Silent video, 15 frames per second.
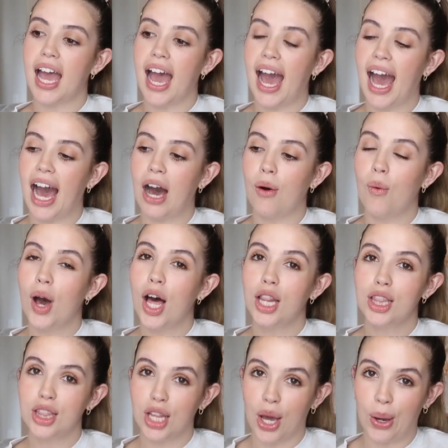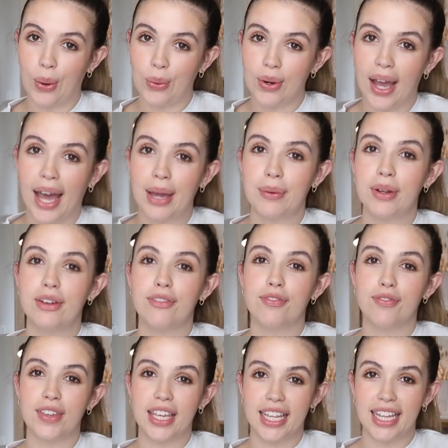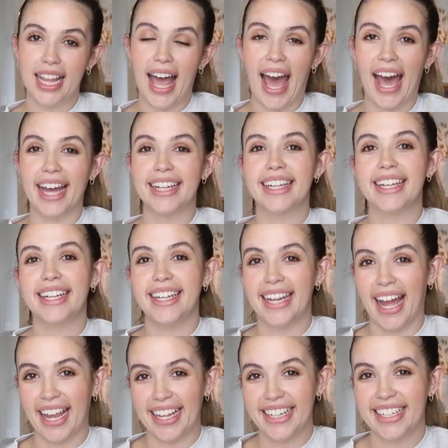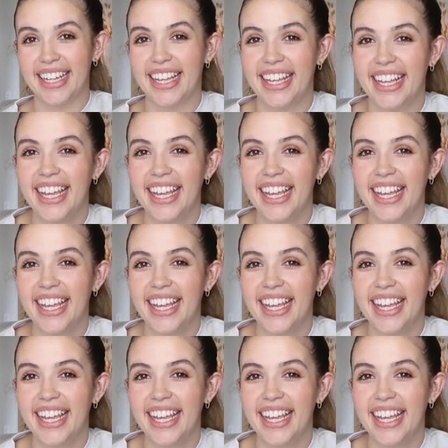how alone I would feel at night.